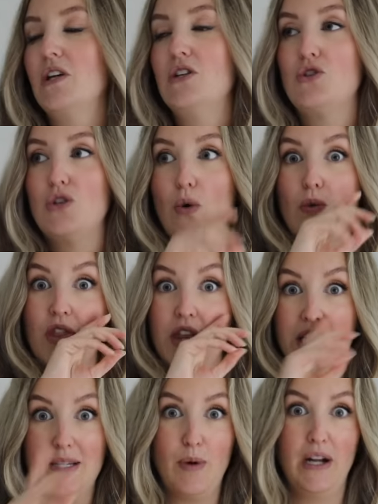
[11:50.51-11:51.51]
So
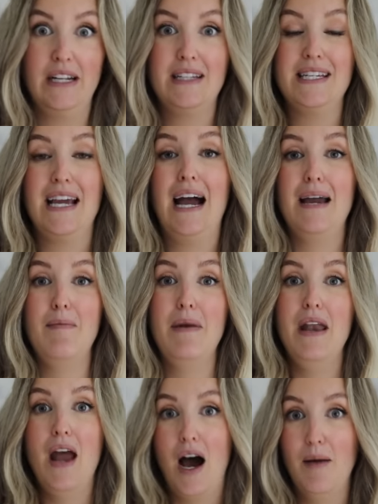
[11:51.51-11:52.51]
this pregnancy, I
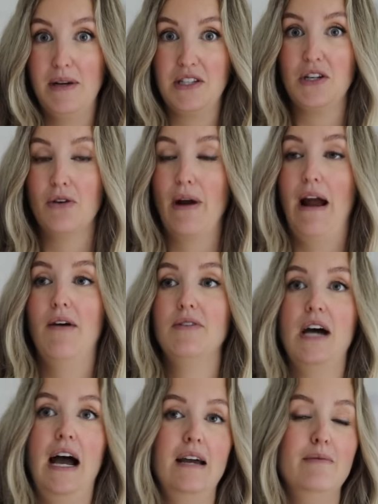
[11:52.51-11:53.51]
am not messing
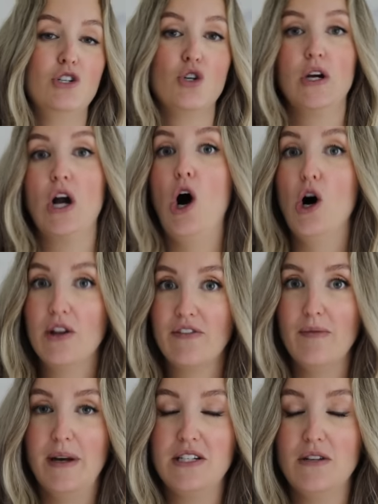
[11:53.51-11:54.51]
around. I am enjoying all the
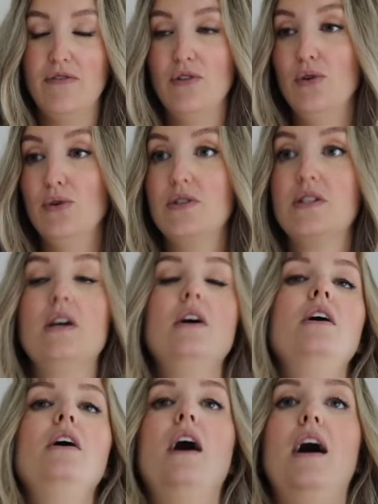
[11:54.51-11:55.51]
fermented foods,
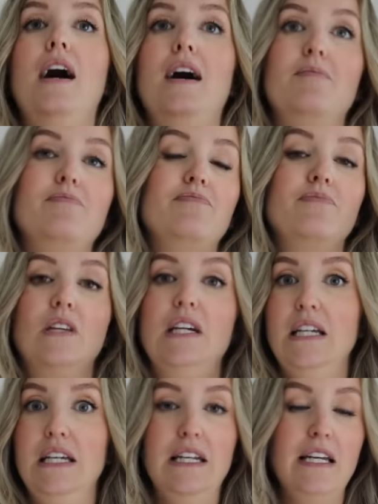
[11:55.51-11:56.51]

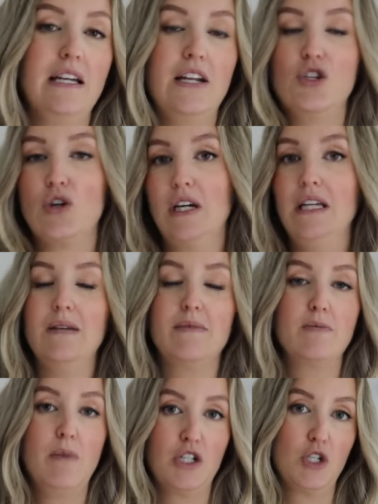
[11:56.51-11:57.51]
eating and drinking them
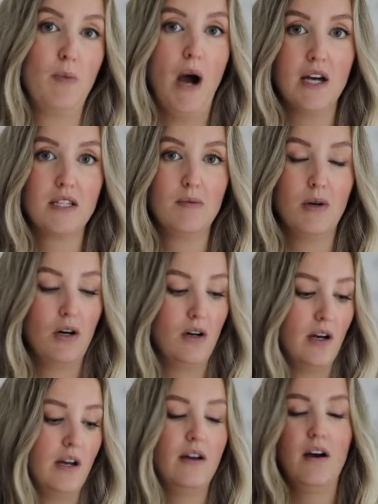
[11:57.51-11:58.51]
as much as
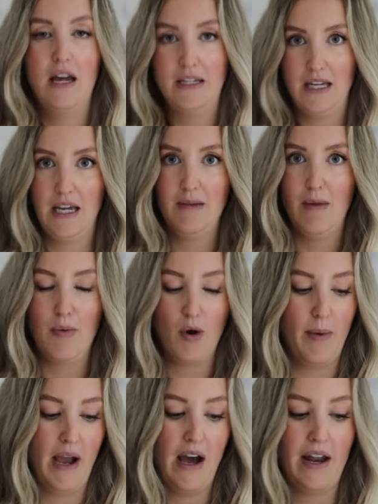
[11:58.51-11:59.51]
possible, taking my
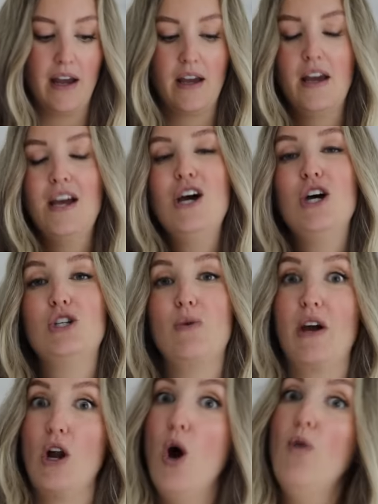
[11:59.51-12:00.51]
probiotic, so
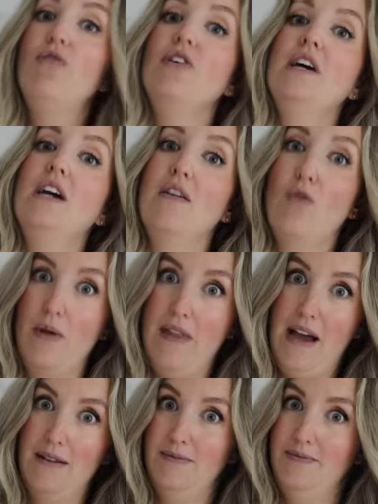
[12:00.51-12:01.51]
I can hopefully avoid
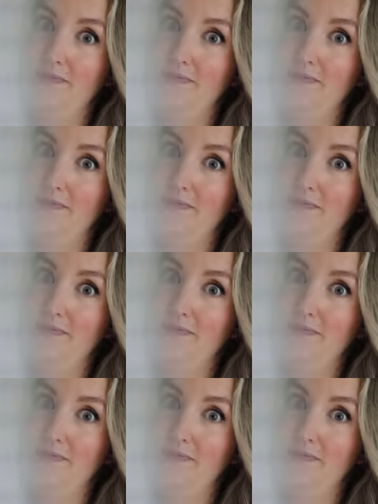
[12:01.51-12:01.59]
that.